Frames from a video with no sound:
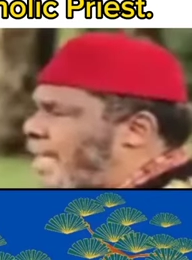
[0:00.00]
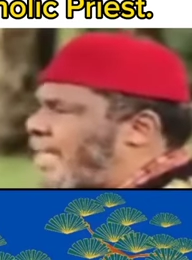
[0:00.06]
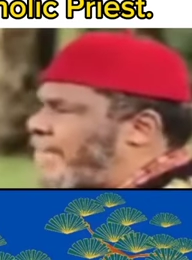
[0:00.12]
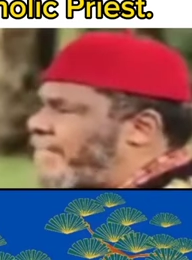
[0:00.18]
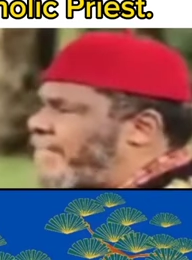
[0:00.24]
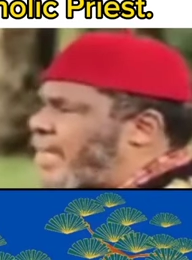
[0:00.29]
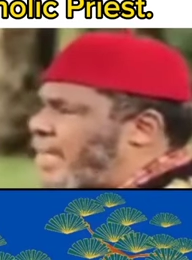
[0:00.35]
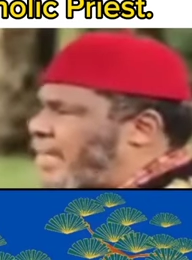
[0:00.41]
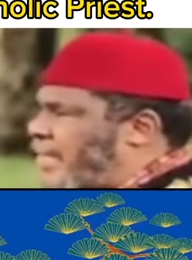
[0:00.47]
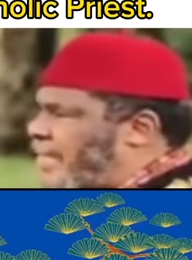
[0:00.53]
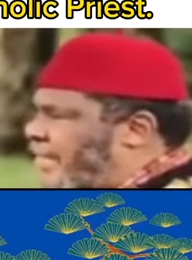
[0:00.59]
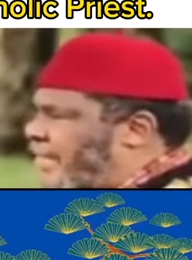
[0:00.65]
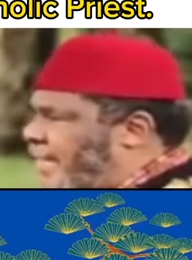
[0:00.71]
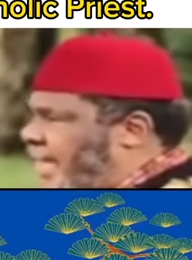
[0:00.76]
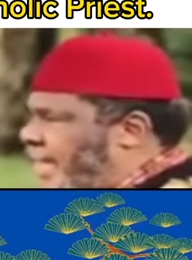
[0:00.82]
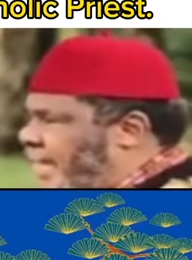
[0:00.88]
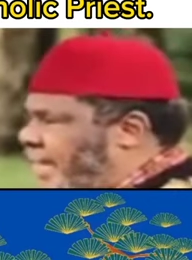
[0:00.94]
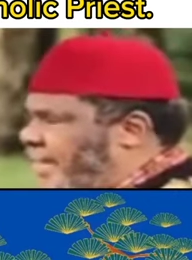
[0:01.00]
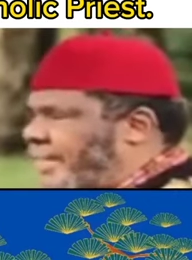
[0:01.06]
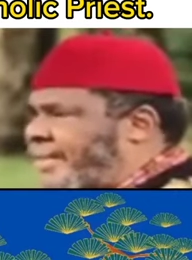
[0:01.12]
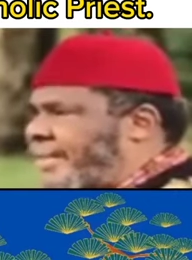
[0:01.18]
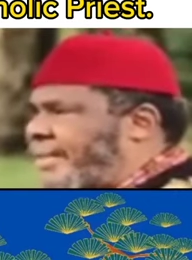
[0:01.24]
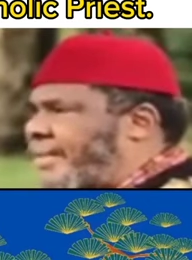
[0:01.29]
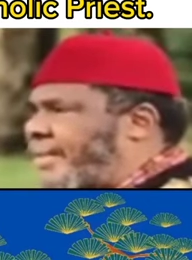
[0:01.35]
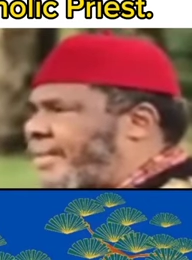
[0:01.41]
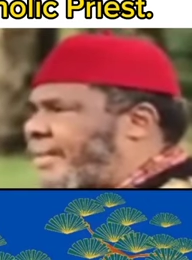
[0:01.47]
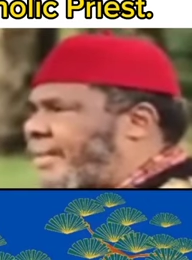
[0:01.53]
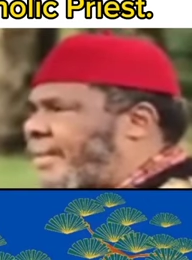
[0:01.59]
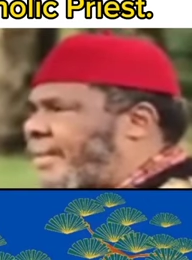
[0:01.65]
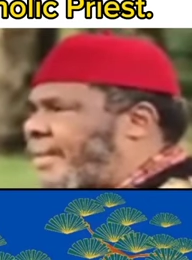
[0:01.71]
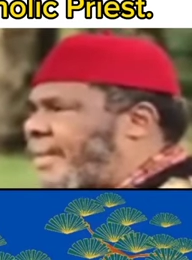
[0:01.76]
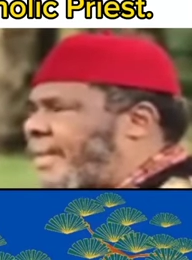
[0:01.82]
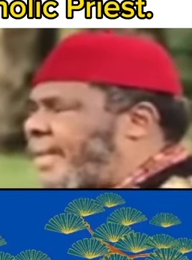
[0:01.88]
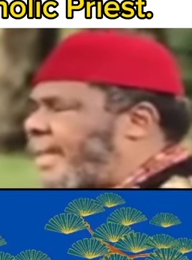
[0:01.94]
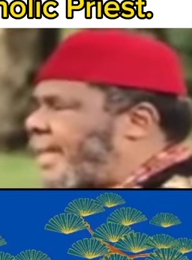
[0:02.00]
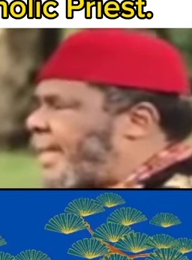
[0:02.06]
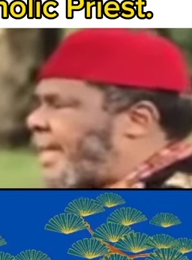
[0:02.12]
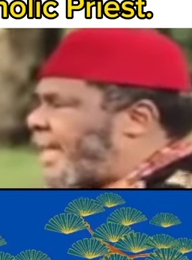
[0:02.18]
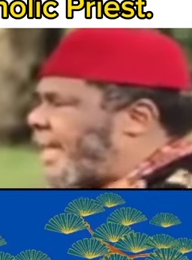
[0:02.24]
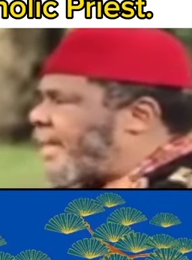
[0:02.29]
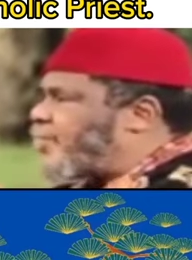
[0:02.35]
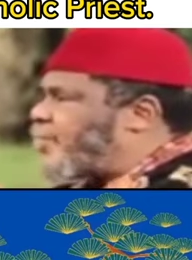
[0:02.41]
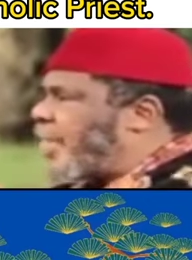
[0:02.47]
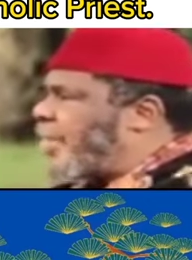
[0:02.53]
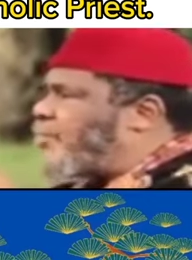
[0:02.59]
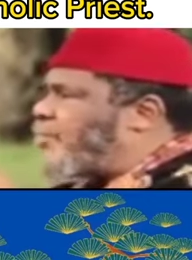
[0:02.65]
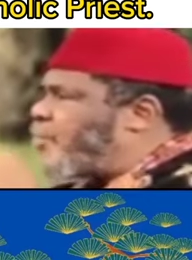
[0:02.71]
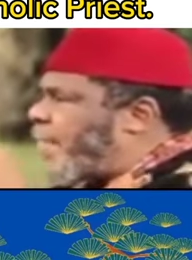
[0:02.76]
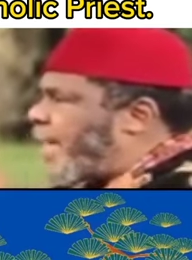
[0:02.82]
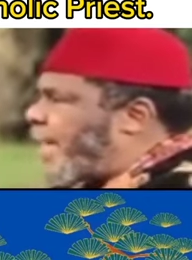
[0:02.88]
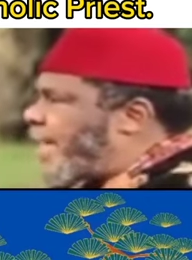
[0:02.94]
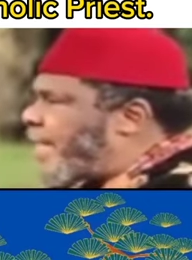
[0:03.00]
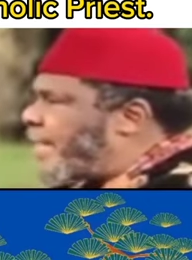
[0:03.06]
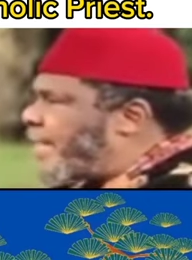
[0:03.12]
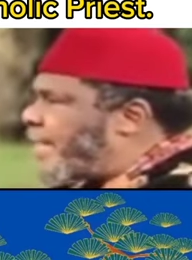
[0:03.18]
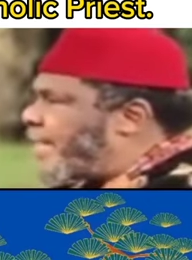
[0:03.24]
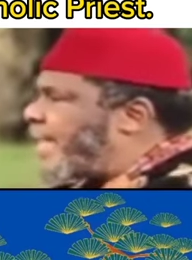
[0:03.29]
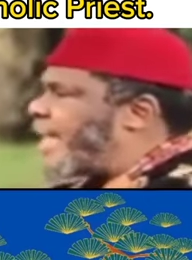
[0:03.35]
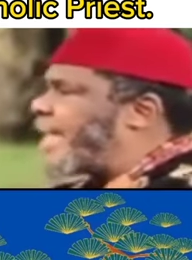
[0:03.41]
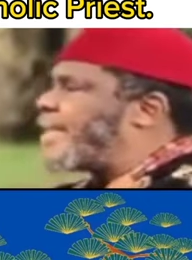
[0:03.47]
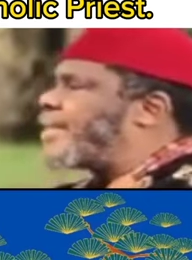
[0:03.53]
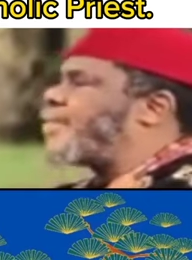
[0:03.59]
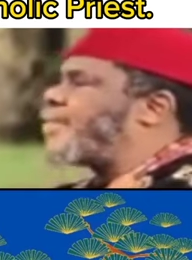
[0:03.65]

When a native doctor says it will rain